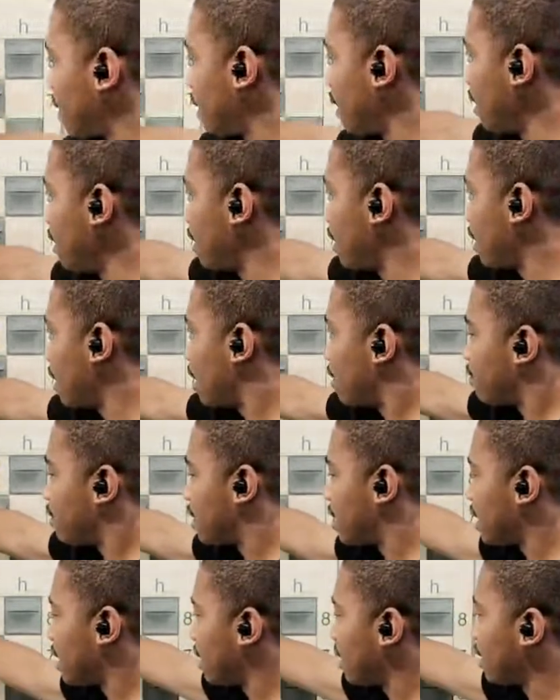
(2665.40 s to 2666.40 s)
king
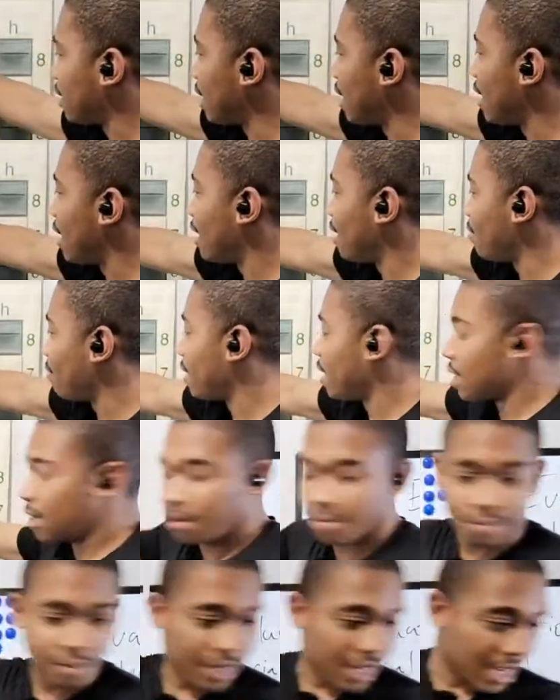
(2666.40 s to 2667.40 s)
f6, and then
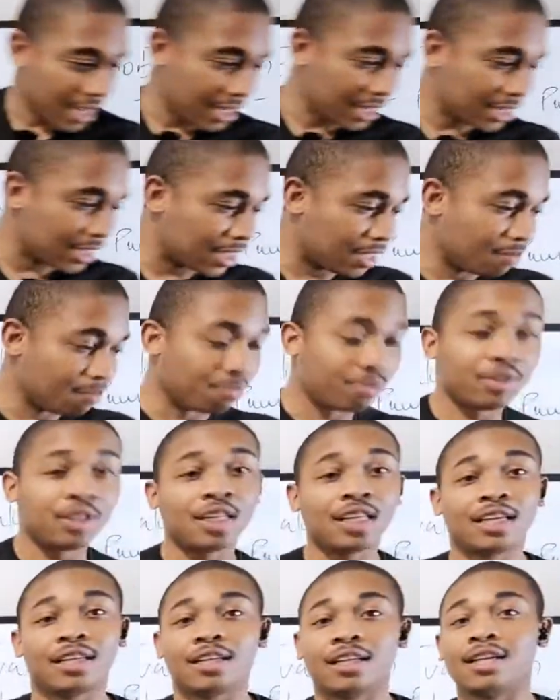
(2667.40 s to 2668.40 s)
black is
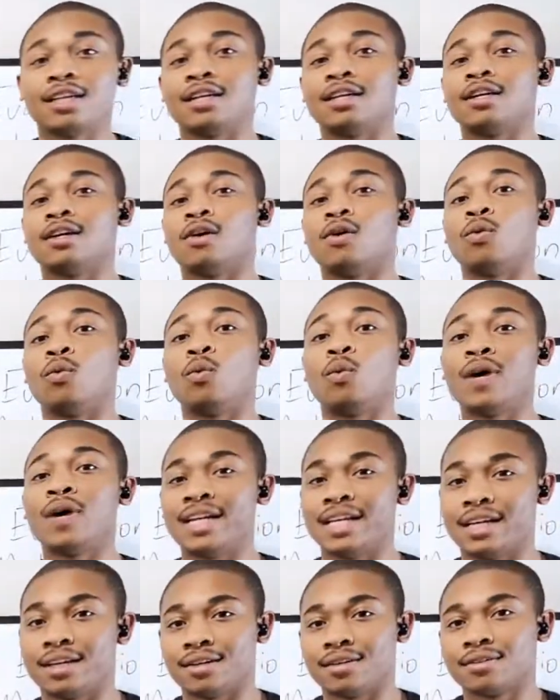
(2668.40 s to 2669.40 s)
completely
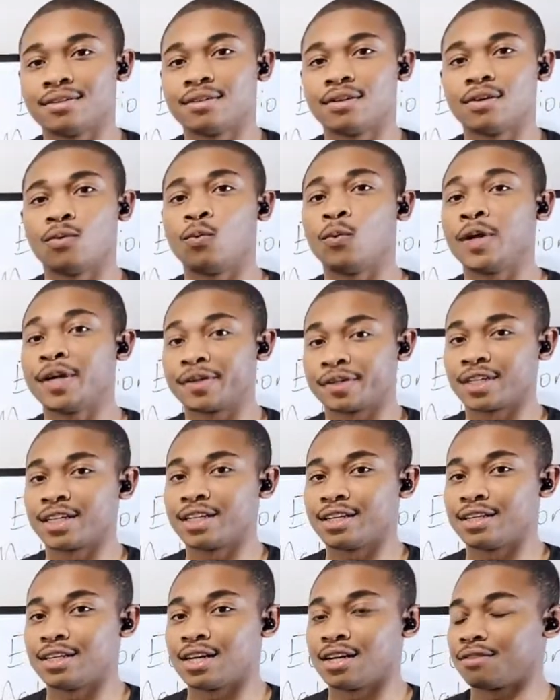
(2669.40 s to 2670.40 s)
winning,
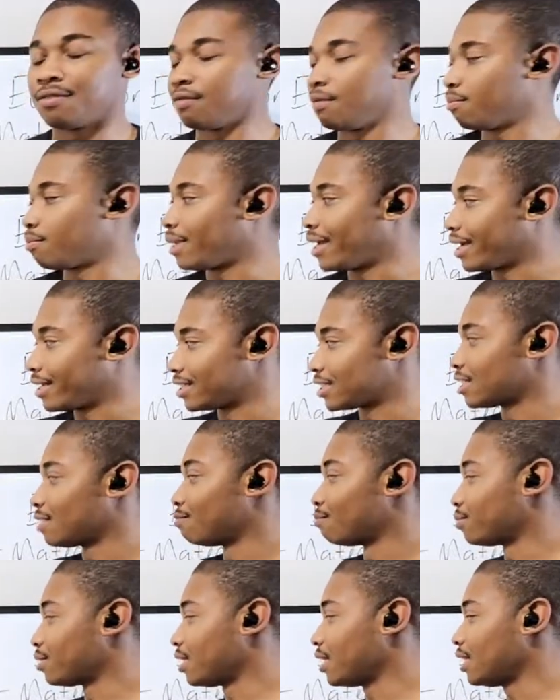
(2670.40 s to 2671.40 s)
weirdly enough. Black is
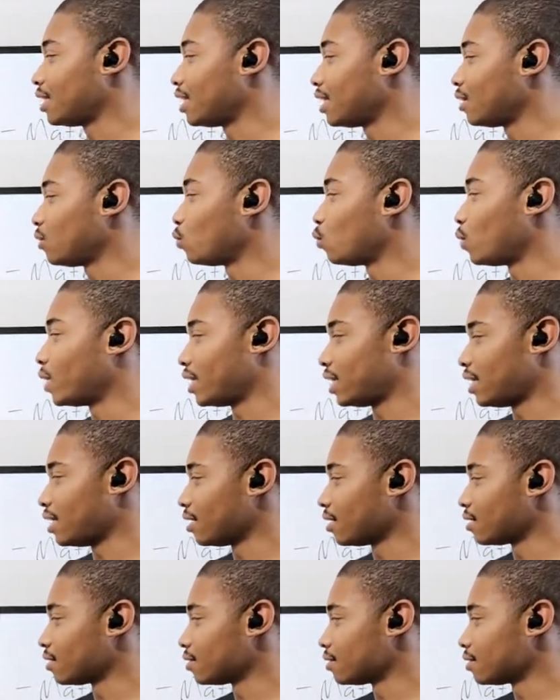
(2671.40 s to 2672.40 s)
completely
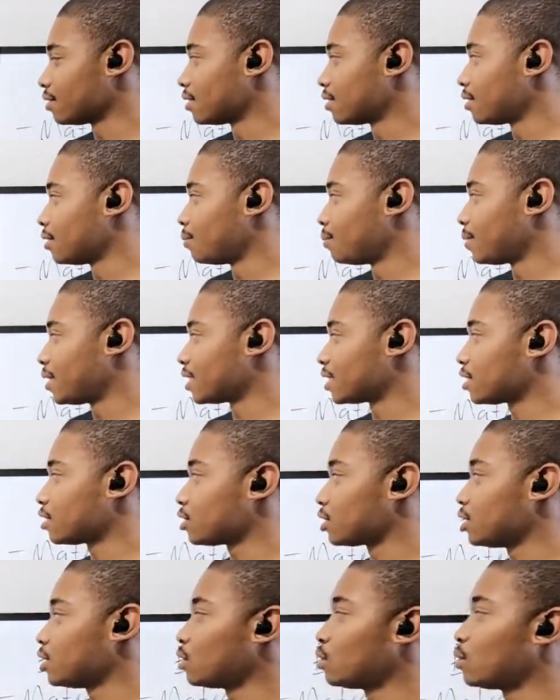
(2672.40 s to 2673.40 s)
winning. Because
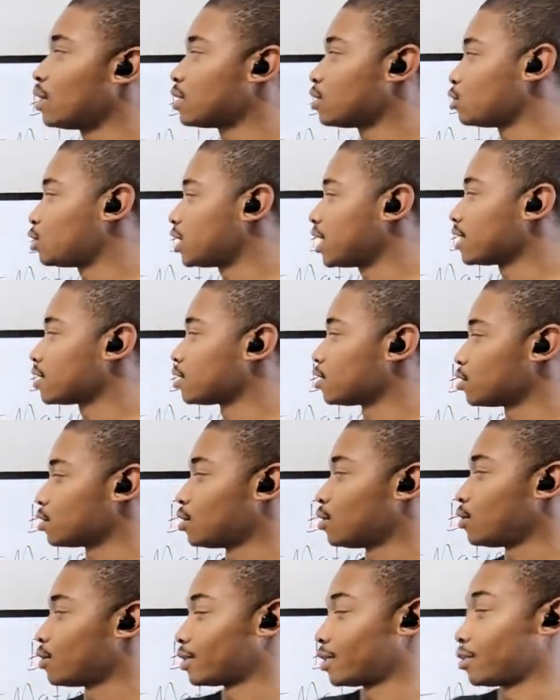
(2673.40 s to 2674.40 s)
there's no other checks, there's
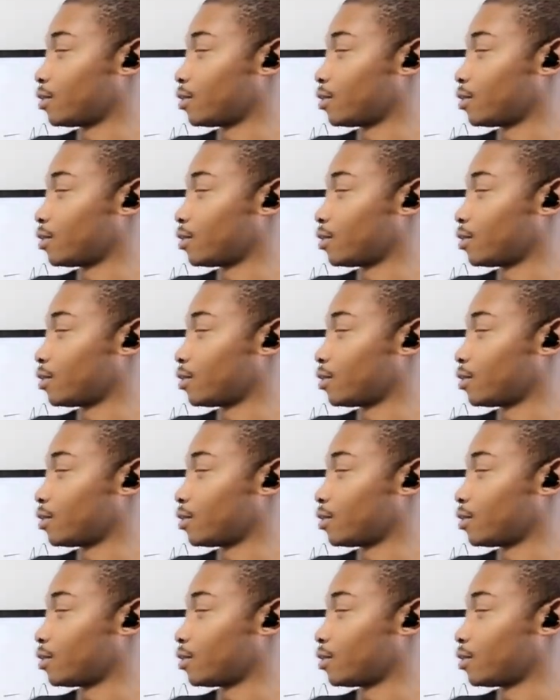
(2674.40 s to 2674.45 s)
no other